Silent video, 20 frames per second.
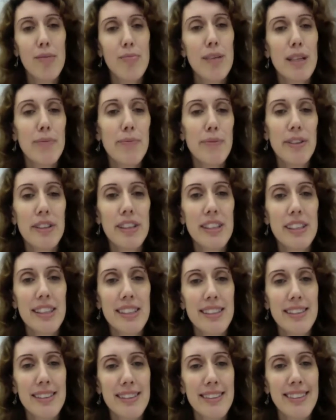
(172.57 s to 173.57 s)
people
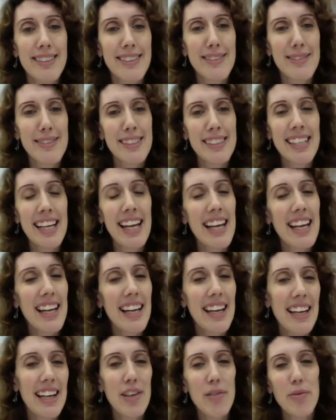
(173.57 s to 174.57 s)

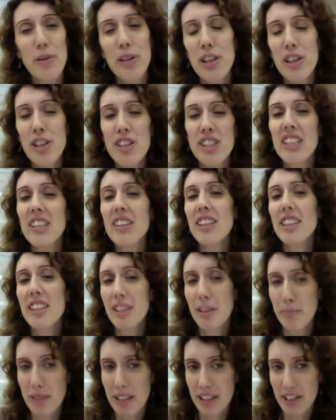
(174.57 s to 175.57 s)
say words a
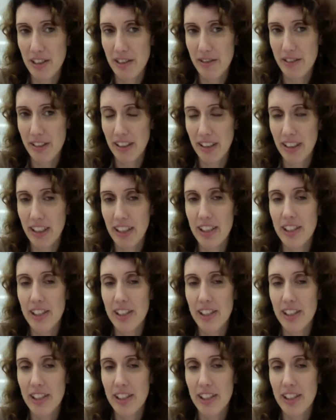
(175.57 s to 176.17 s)
little bit differently.